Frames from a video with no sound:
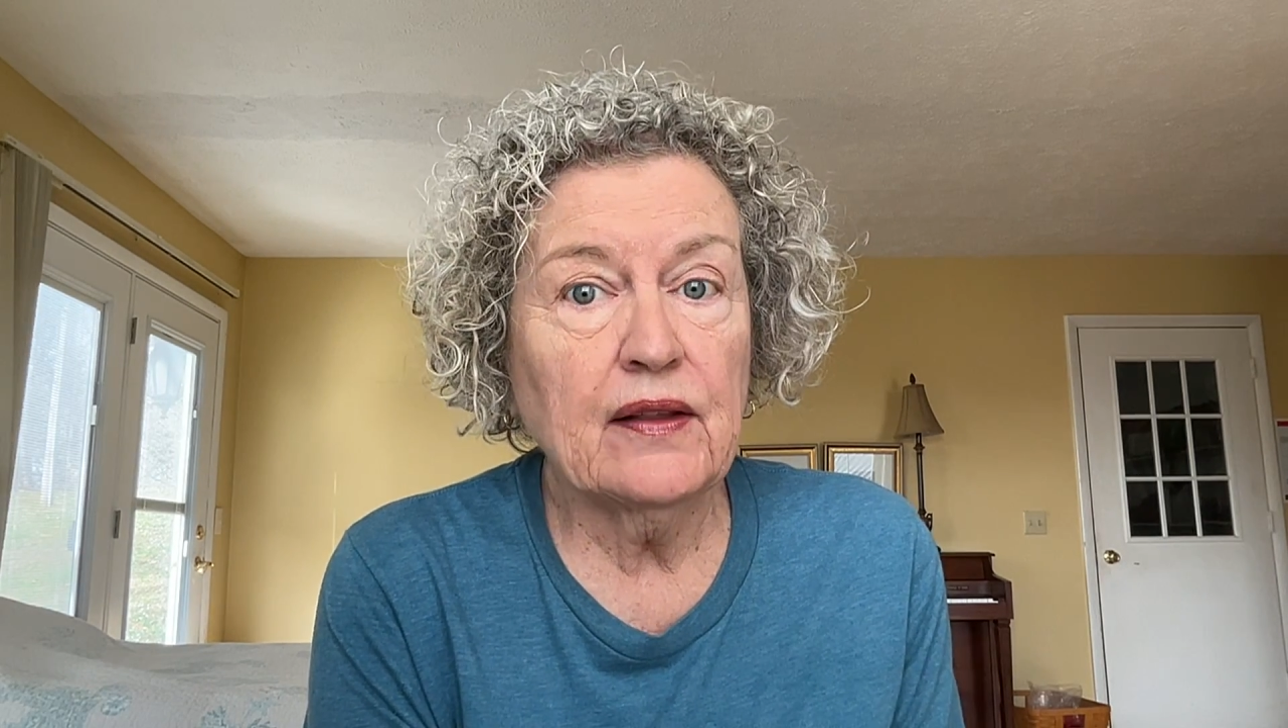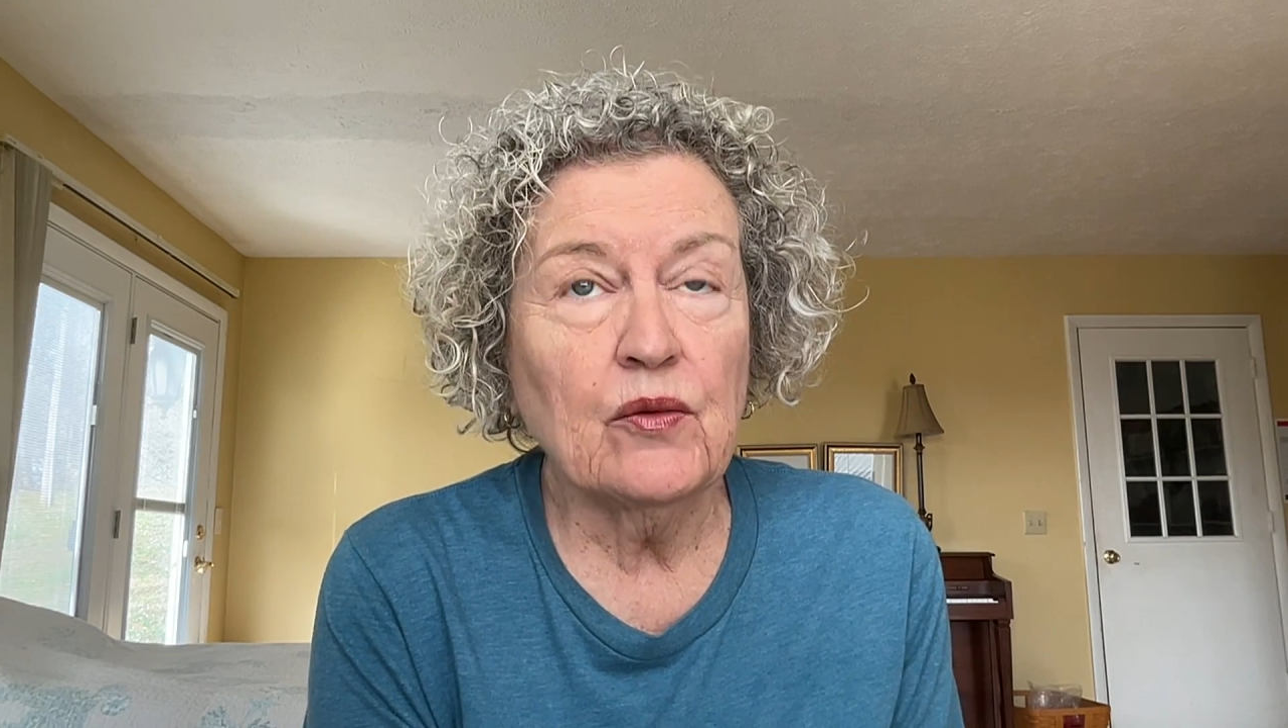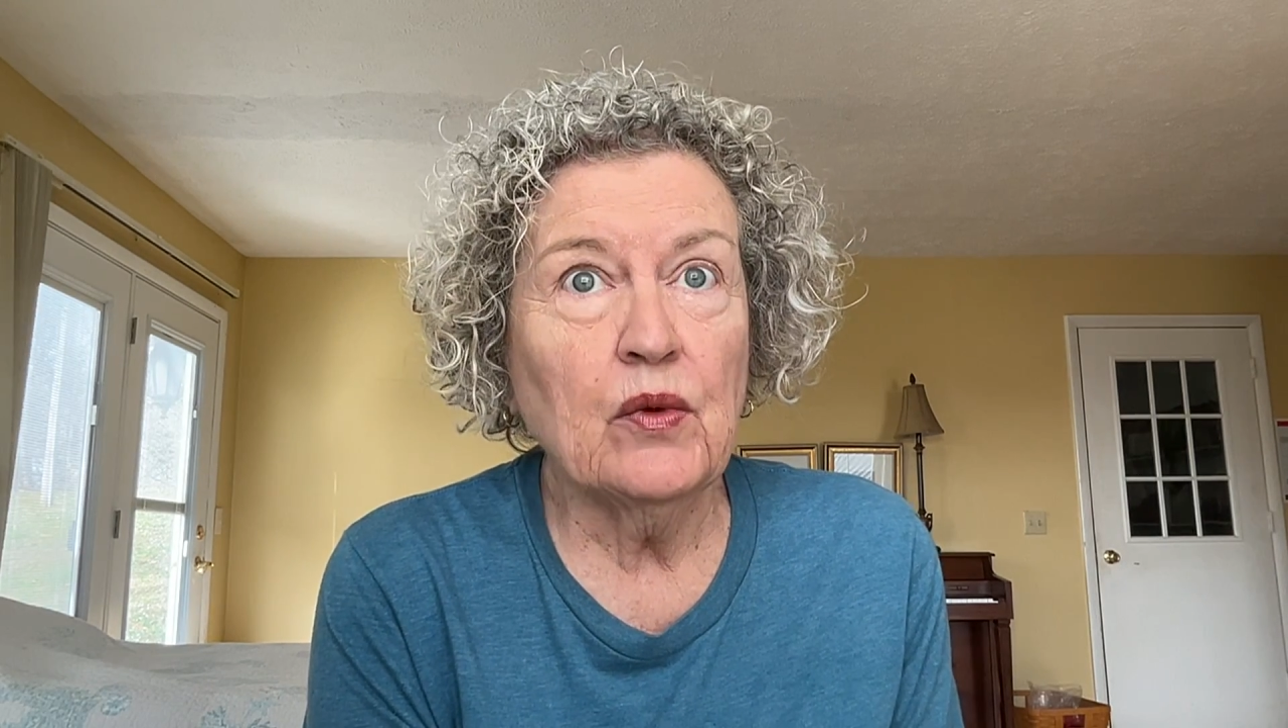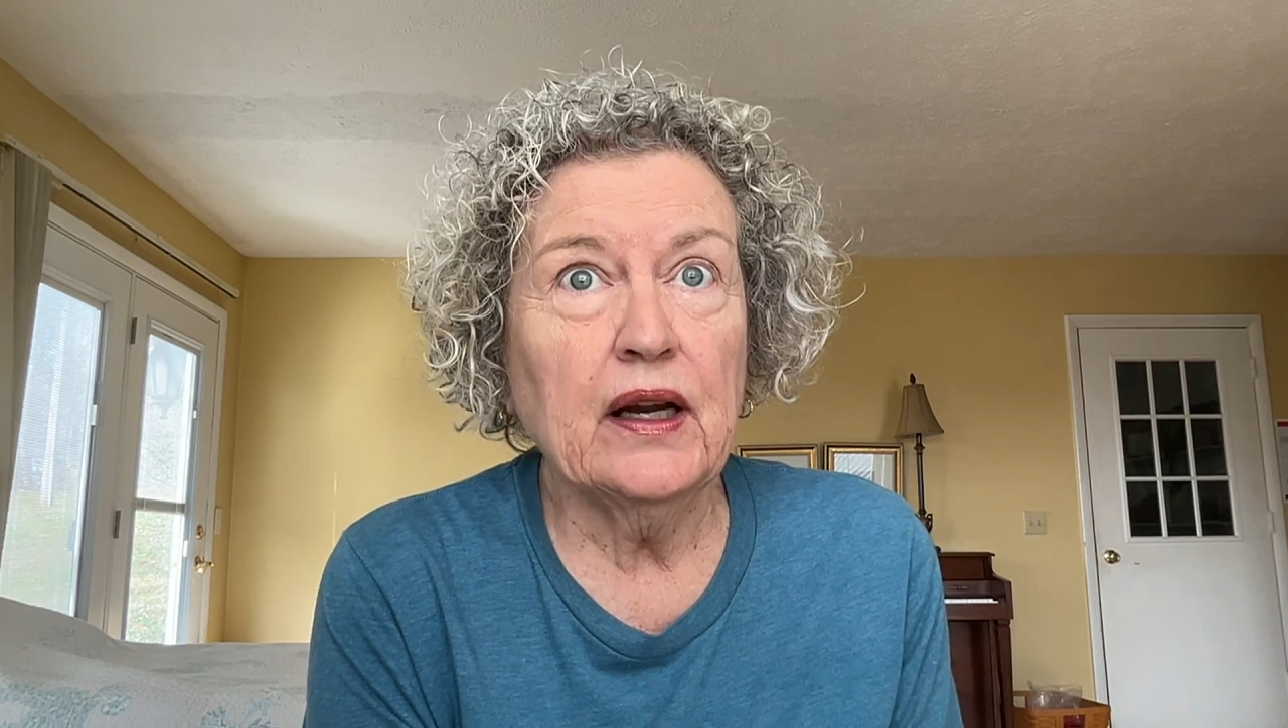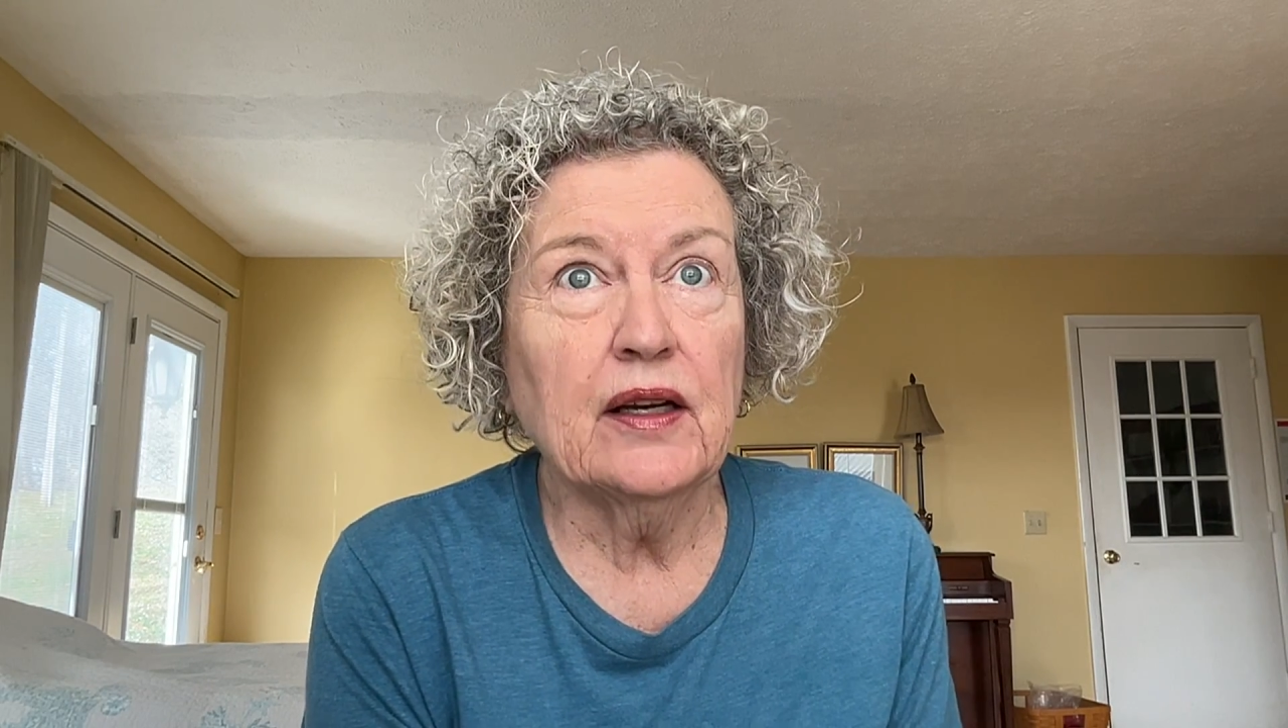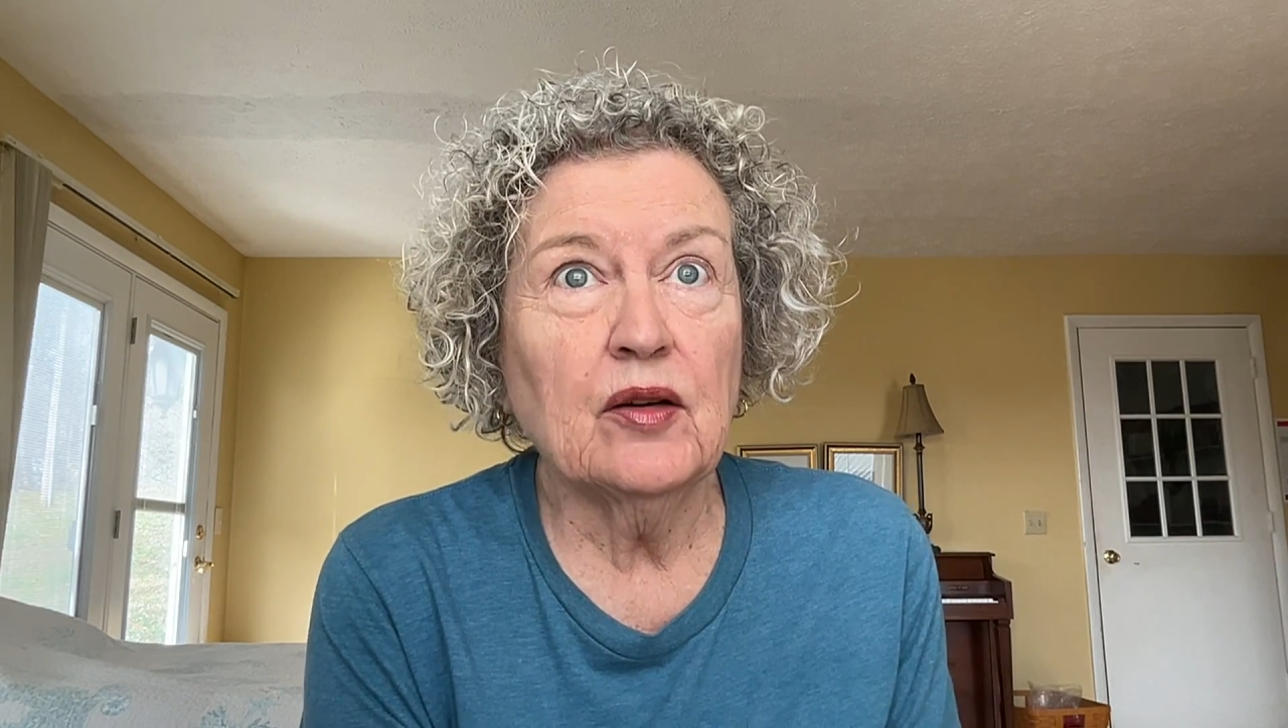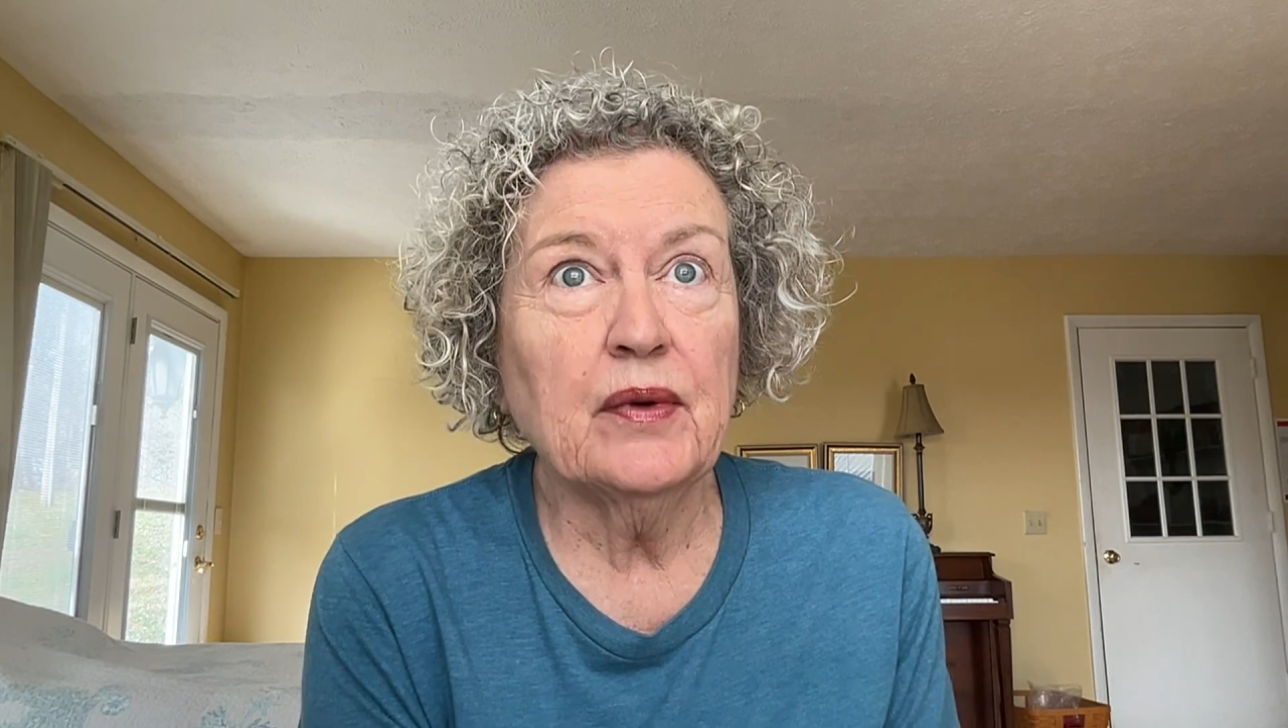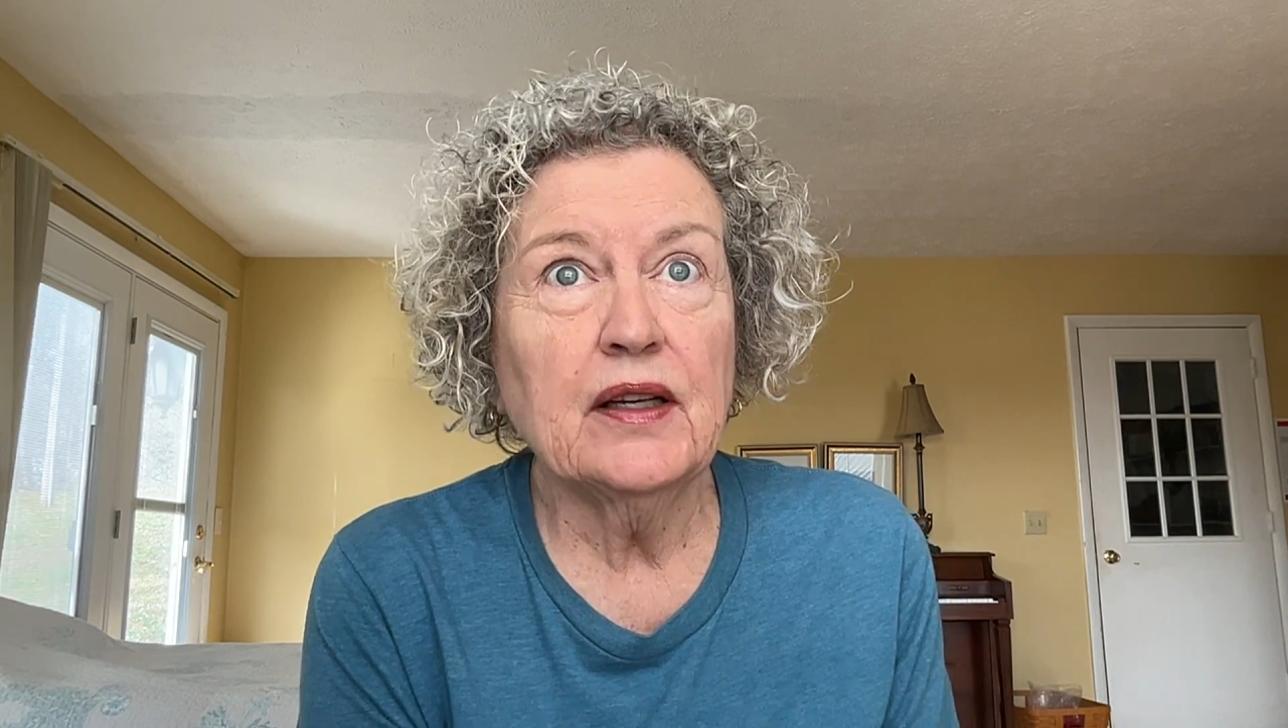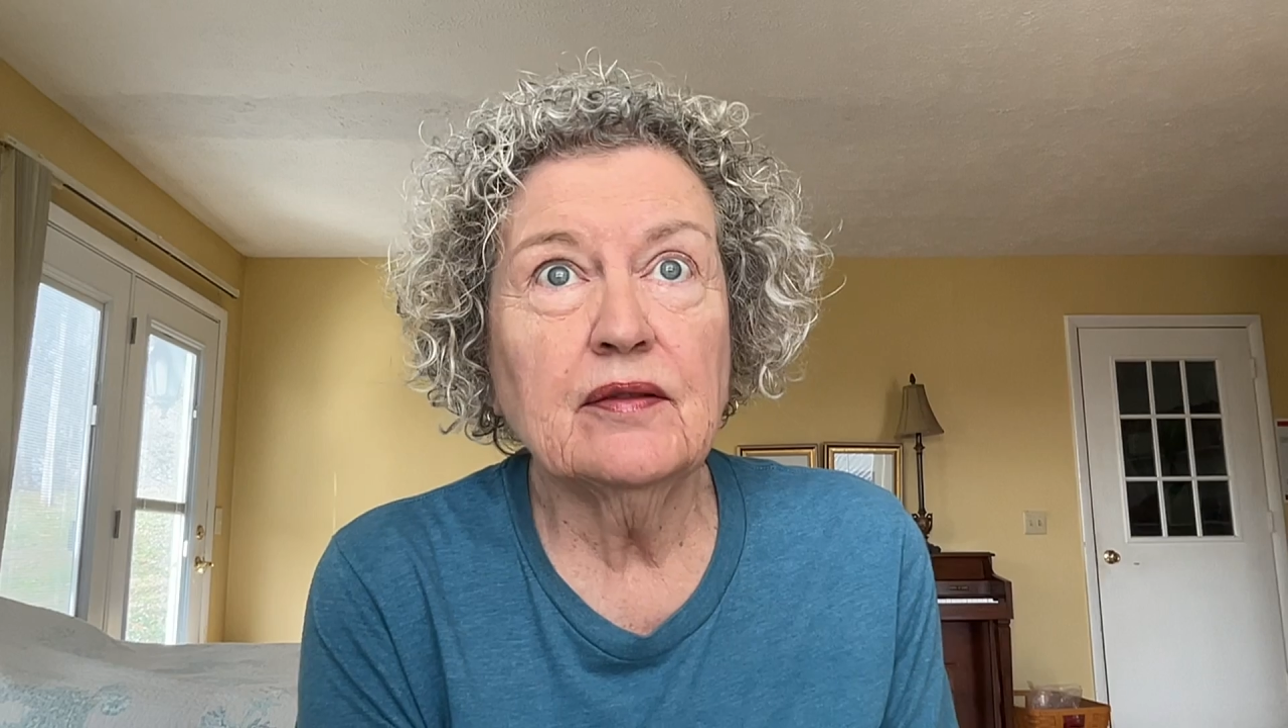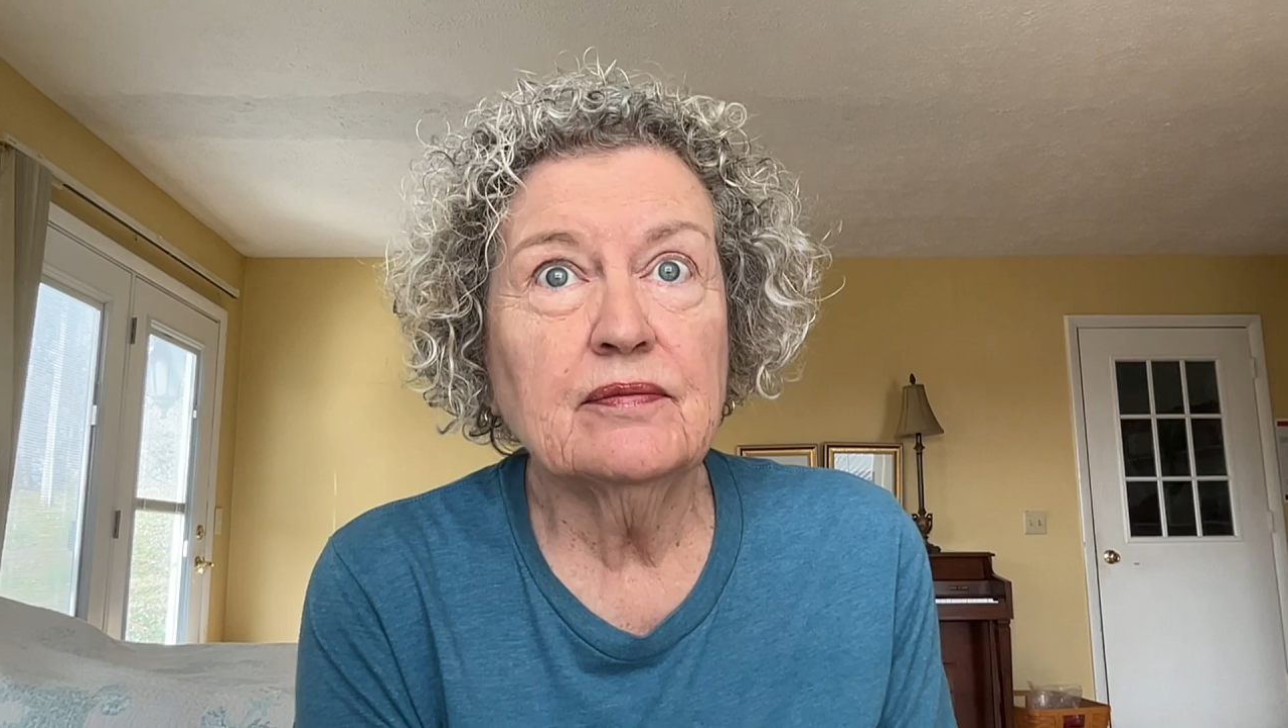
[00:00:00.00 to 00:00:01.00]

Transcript: the wind, but